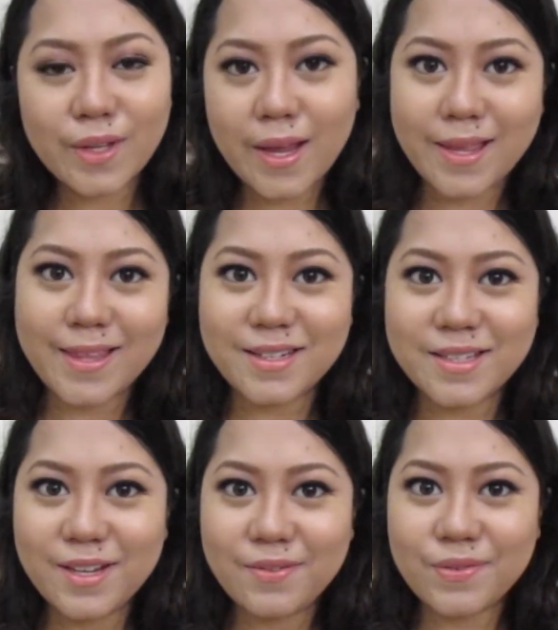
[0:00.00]
and that's
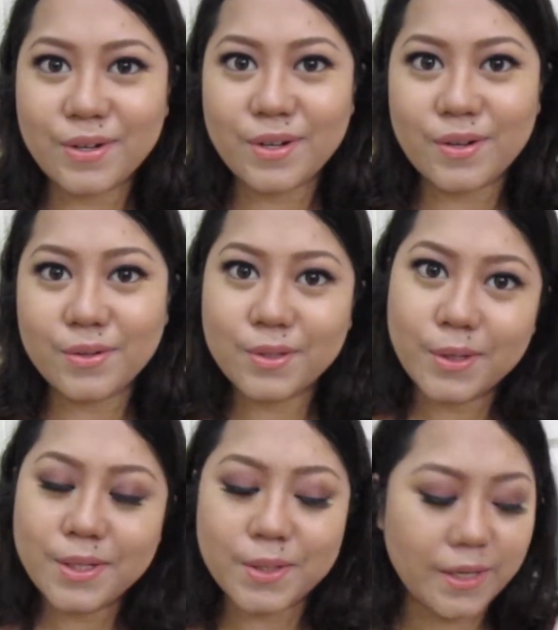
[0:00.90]
it for nose
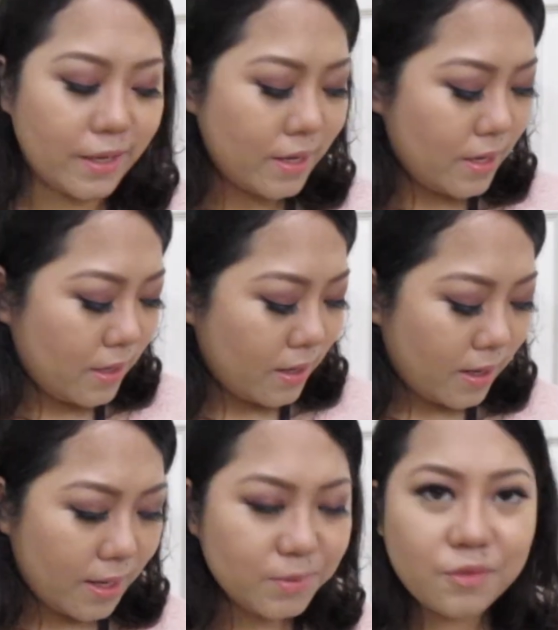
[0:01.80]
contouring.
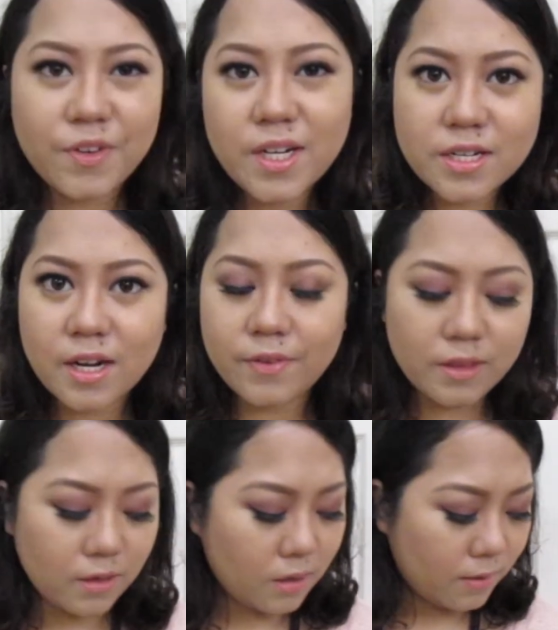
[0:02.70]
To finish
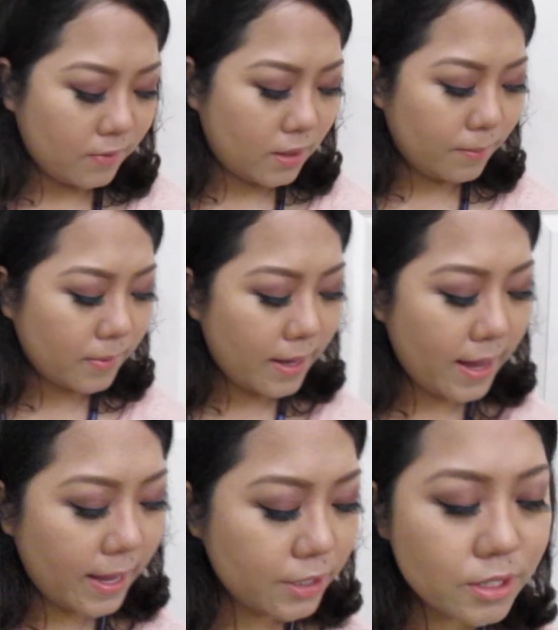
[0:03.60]
everything off,
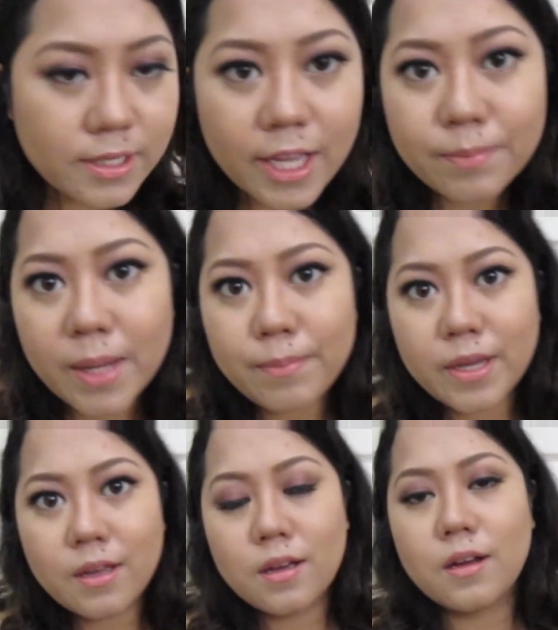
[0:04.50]
I just get my
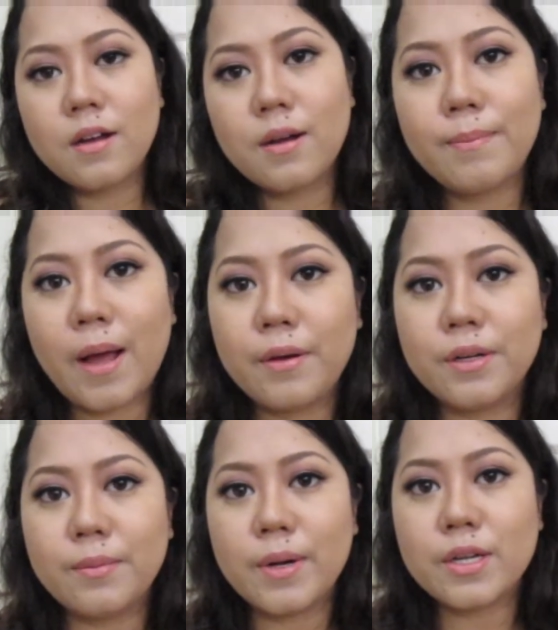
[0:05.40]
big
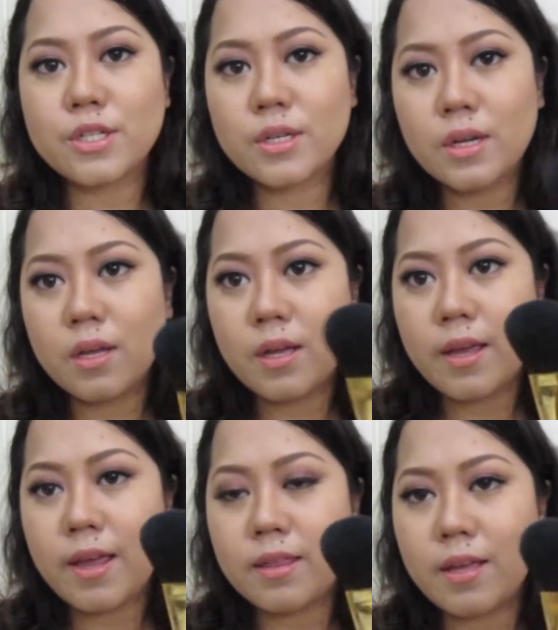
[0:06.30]
powder brush
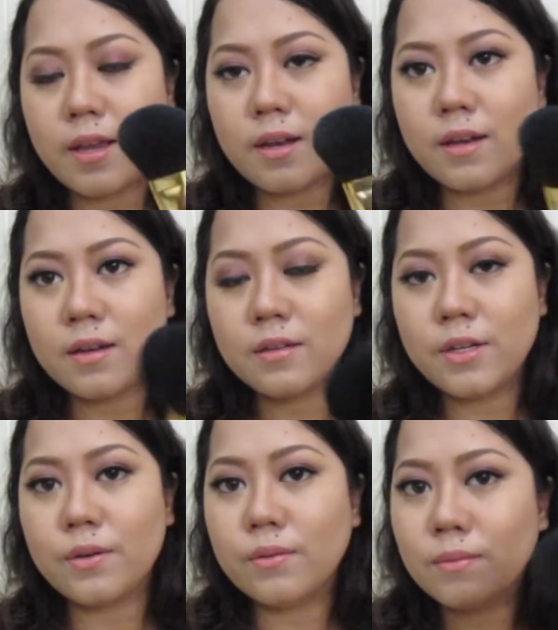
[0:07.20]
and then,
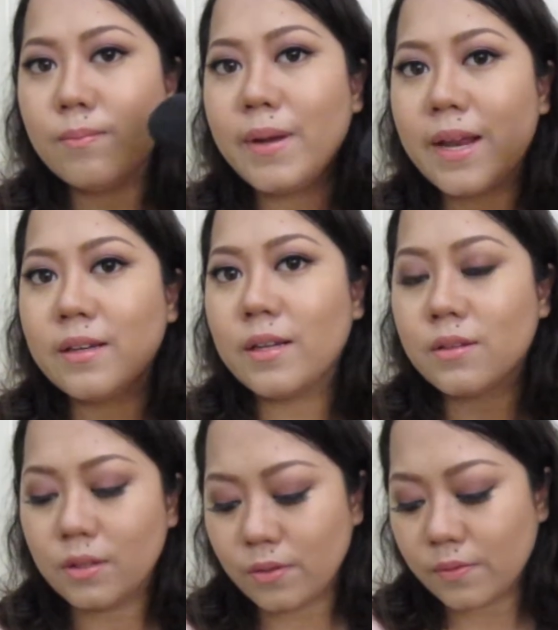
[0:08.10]
you know, blend it
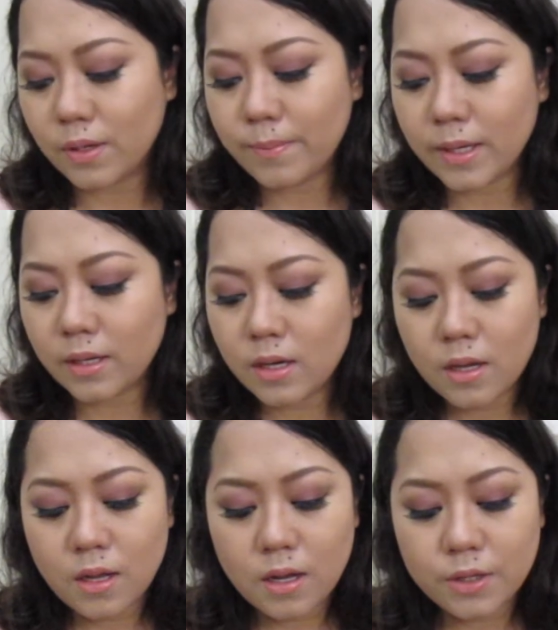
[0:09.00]
all over. But
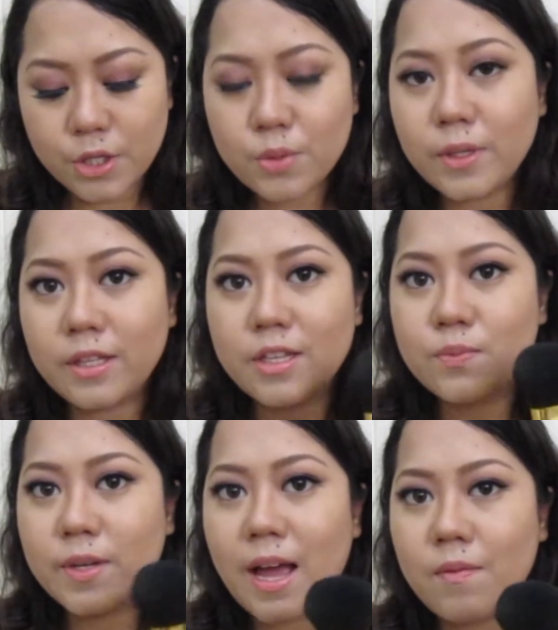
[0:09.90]
usually
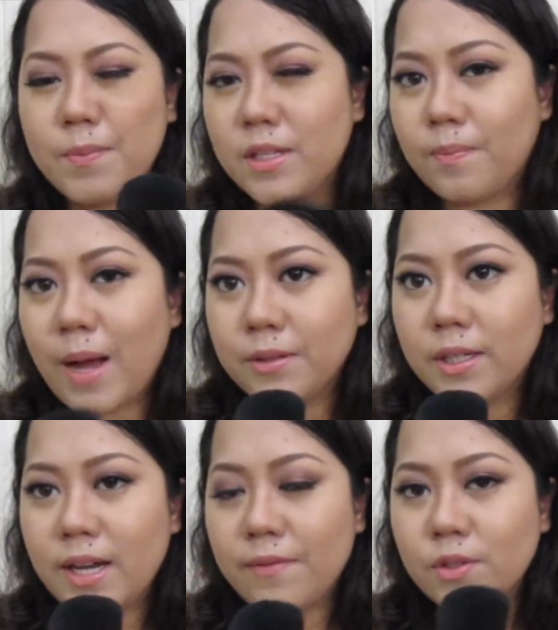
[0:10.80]
this would have a bit of
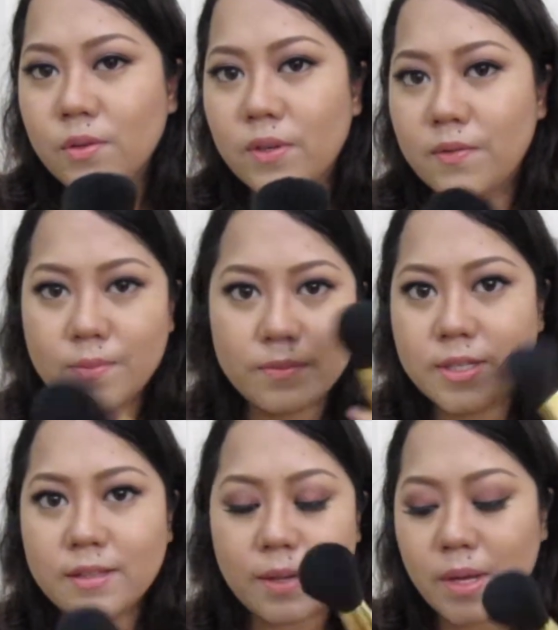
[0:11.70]
powder left over from
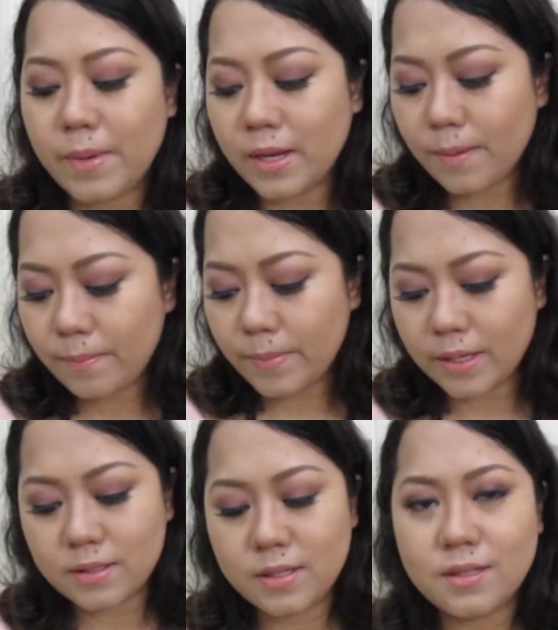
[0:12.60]
setting my makeup,
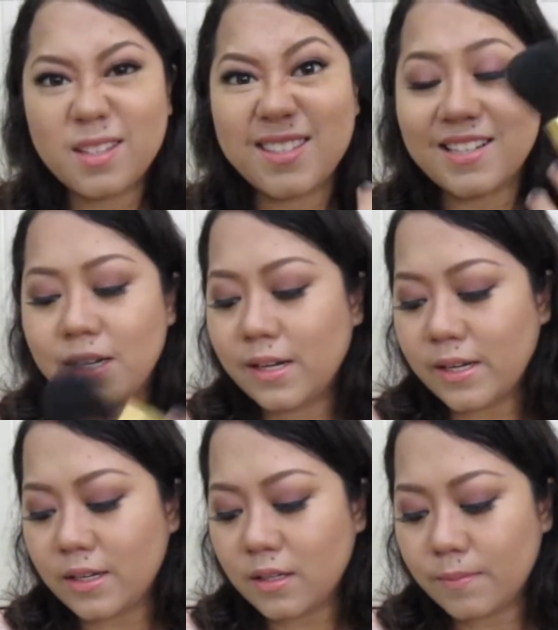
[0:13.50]
but since it's
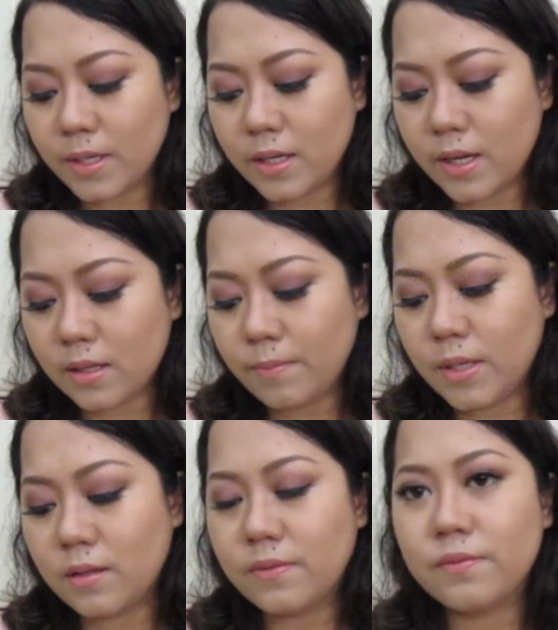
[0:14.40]
clean, I'm gonna get a
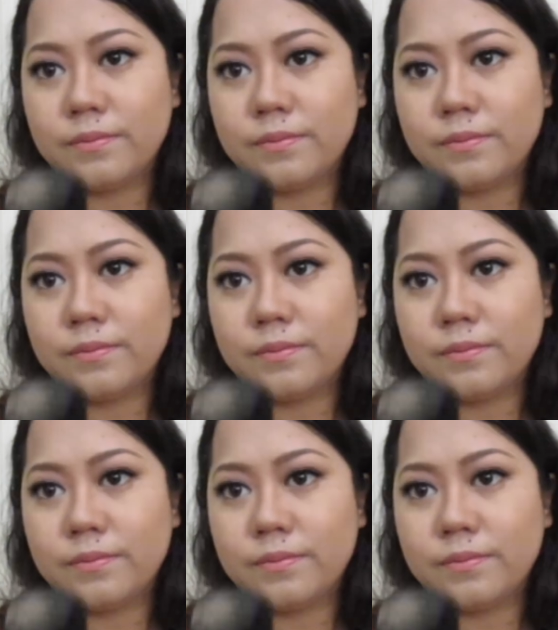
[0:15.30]
bit of